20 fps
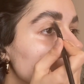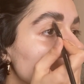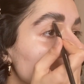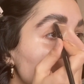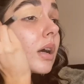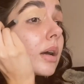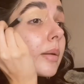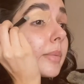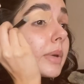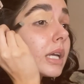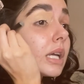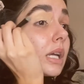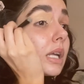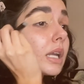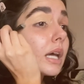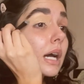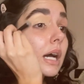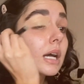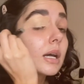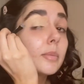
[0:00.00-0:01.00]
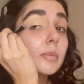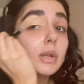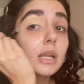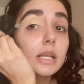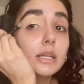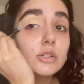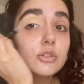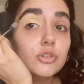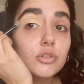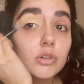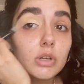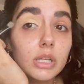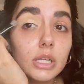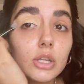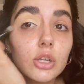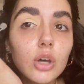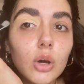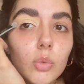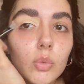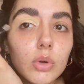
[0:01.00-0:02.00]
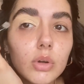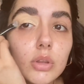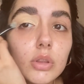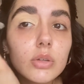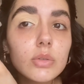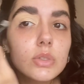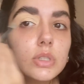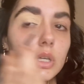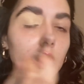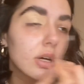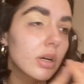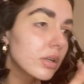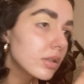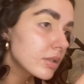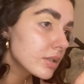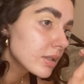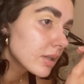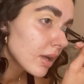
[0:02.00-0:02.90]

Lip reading: I mean, I'm literally not one of those girls